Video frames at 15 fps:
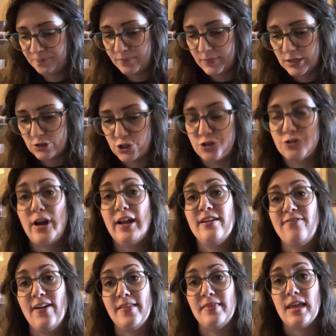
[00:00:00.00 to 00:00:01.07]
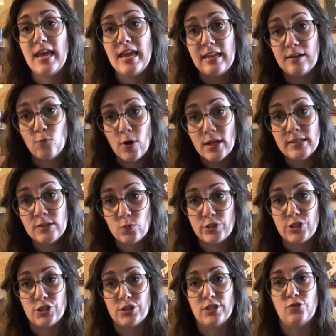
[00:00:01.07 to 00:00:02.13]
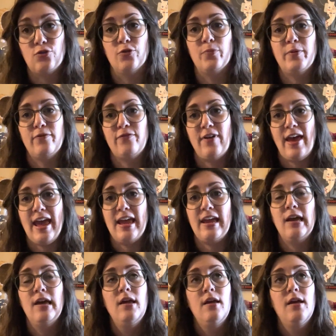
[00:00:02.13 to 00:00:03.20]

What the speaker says: she's trying to find the Hidden Ones, which is this group of fae